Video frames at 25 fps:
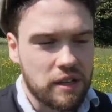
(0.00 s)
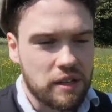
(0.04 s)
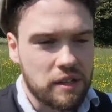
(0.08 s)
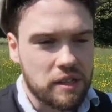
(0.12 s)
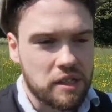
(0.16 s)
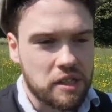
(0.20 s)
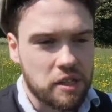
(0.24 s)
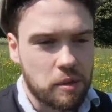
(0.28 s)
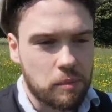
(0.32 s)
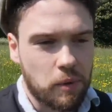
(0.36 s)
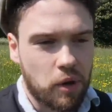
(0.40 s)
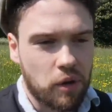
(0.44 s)

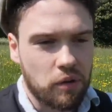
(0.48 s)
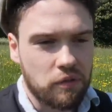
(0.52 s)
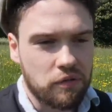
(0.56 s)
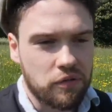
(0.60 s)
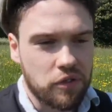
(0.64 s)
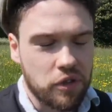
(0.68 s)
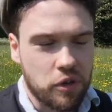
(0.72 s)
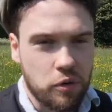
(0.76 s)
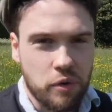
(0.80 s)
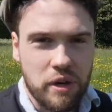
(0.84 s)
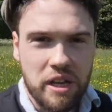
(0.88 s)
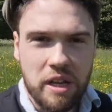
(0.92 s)
some of
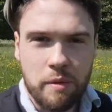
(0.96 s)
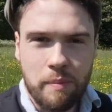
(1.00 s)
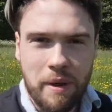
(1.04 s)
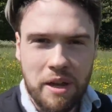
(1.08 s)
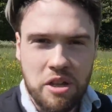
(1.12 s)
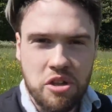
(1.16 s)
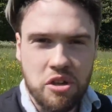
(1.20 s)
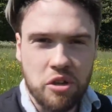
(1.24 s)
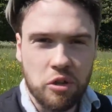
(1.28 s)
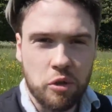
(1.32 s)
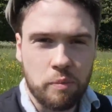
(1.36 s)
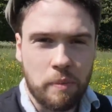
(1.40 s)
the Greek
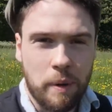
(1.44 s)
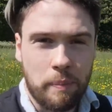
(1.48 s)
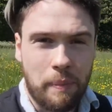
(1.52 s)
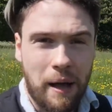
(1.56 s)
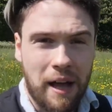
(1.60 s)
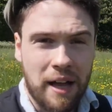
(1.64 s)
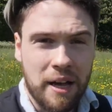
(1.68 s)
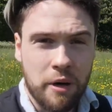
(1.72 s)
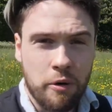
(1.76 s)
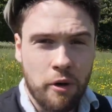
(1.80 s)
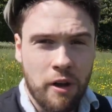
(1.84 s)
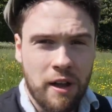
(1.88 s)
magical
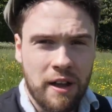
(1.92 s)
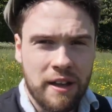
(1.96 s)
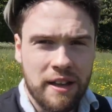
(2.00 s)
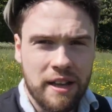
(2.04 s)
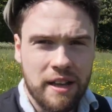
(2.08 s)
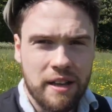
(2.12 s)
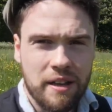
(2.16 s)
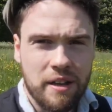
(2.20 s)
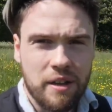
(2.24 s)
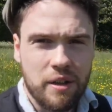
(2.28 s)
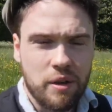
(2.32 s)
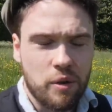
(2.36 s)

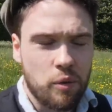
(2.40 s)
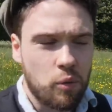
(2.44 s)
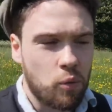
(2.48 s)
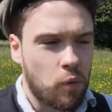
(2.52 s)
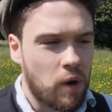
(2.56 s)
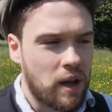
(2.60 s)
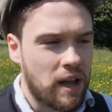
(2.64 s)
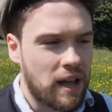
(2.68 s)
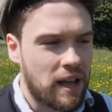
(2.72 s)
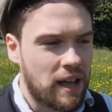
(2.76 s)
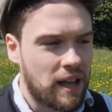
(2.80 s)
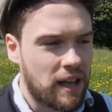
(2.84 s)
papyri,
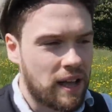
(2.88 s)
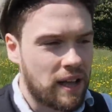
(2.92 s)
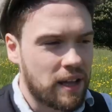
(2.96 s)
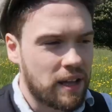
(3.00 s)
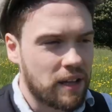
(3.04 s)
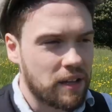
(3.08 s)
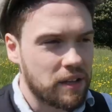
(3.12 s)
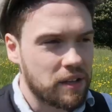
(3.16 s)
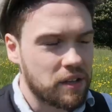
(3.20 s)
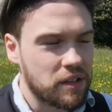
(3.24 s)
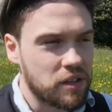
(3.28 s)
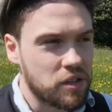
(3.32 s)

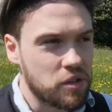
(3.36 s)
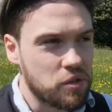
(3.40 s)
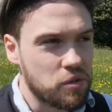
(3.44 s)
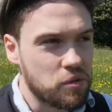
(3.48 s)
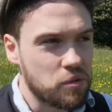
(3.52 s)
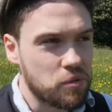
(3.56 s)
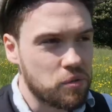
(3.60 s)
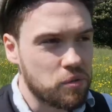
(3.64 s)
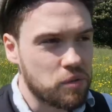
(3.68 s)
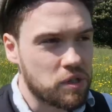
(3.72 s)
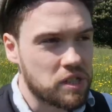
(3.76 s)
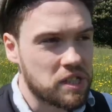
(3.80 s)
where
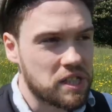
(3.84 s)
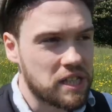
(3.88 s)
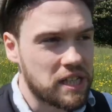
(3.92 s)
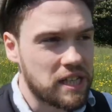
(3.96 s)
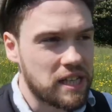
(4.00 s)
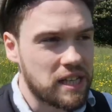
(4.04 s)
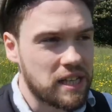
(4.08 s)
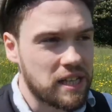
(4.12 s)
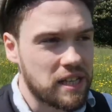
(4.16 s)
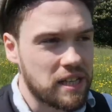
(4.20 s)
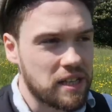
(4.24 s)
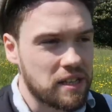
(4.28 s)
you
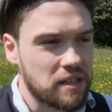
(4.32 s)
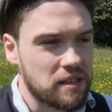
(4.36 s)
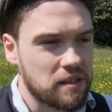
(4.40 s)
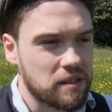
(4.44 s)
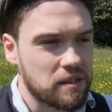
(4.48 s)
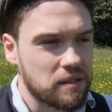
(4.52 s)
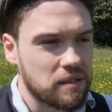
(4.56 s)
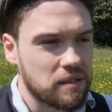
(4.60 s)
see